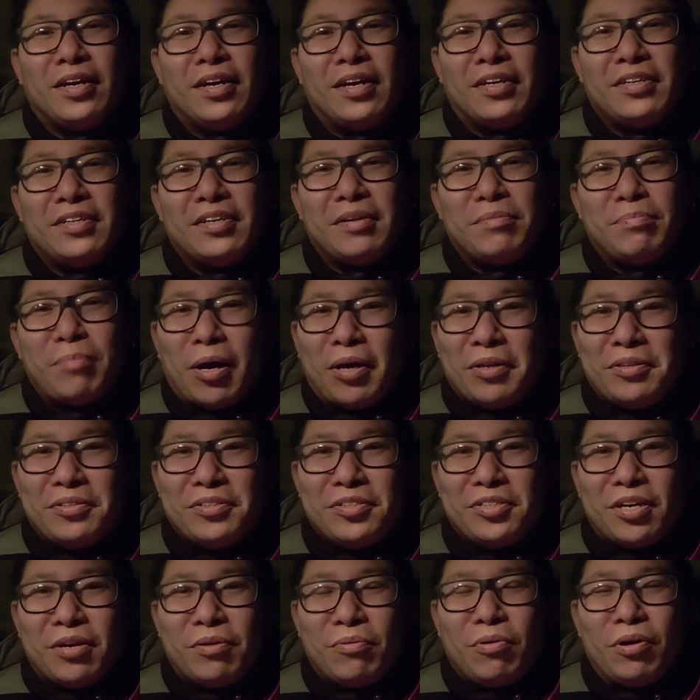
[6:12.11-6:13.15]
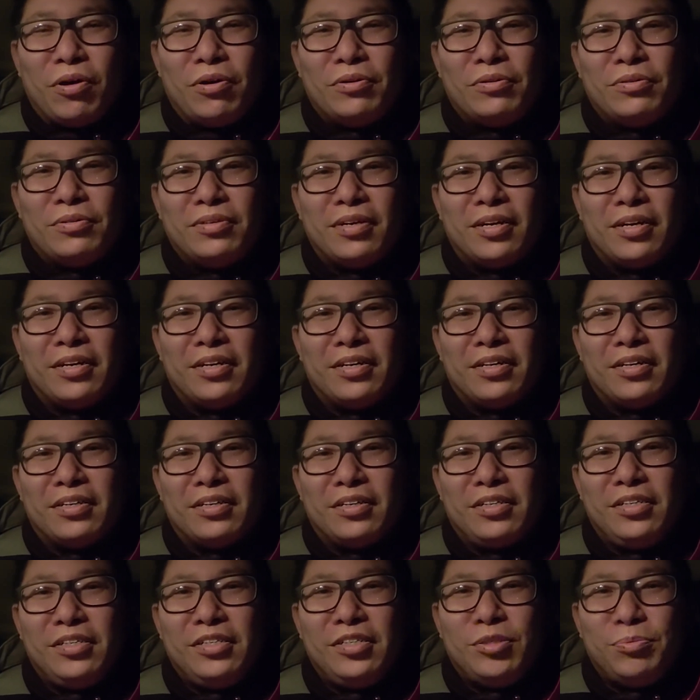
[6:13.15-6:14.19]
And then Martha said, Well, uh,
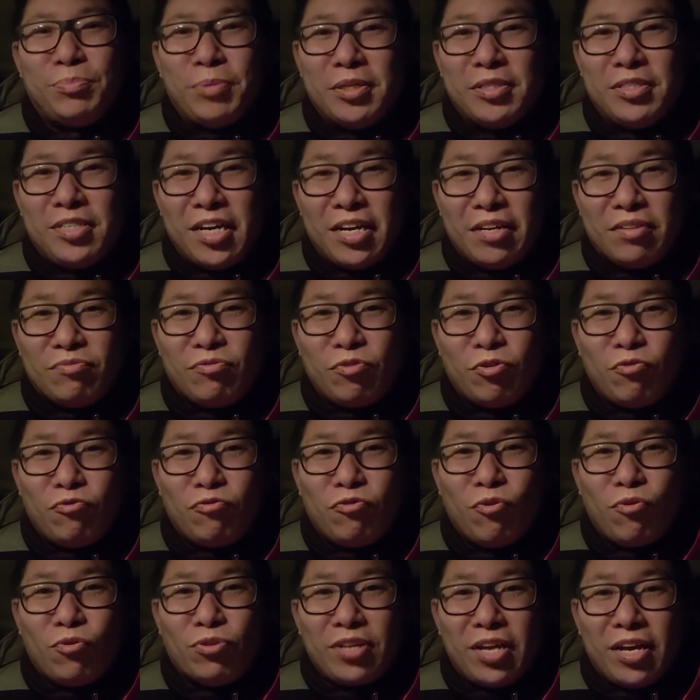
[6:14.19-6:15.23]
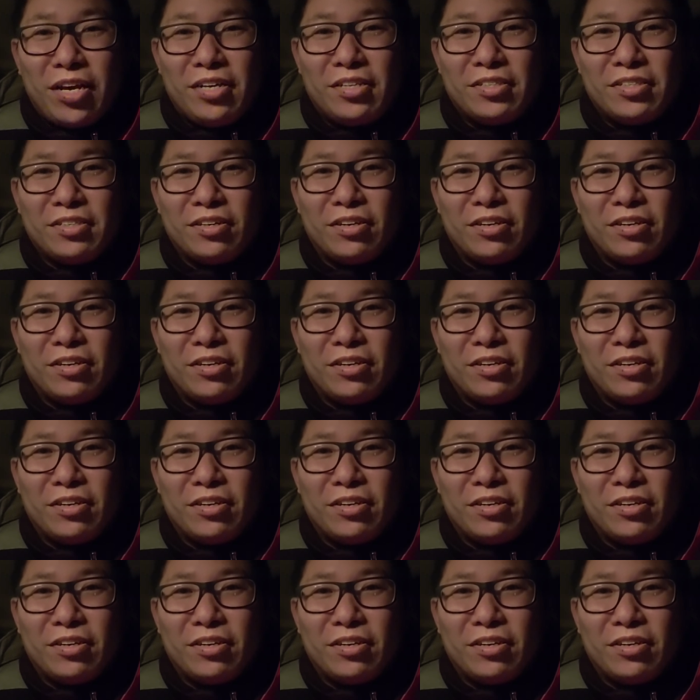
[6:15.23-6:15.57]
he's been dead for four days.